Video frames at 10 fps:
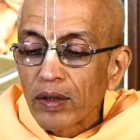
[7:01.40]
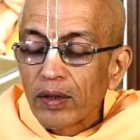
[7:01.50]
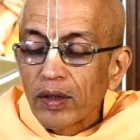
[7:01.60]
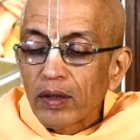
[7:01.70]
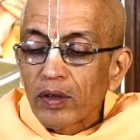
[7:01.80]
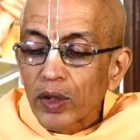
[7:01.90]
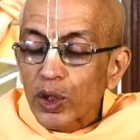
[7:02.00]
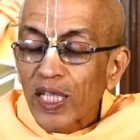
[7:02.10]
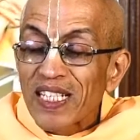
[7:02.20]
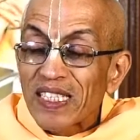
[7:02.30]
uh,
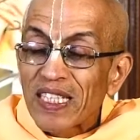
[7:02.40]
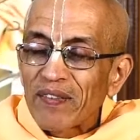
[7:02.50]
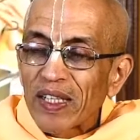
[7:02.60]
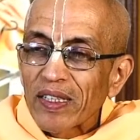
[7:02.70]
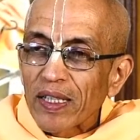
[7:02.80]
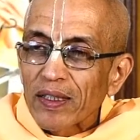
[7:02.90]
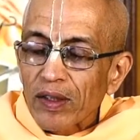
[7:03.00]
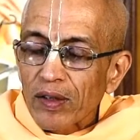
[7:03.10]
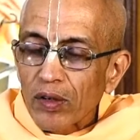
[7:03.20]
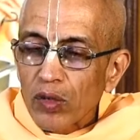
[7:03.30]
Krishna is
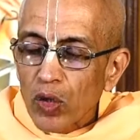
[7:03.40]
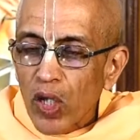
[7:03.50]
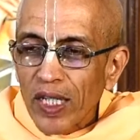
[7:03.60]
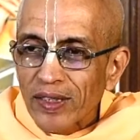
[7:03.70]
giving that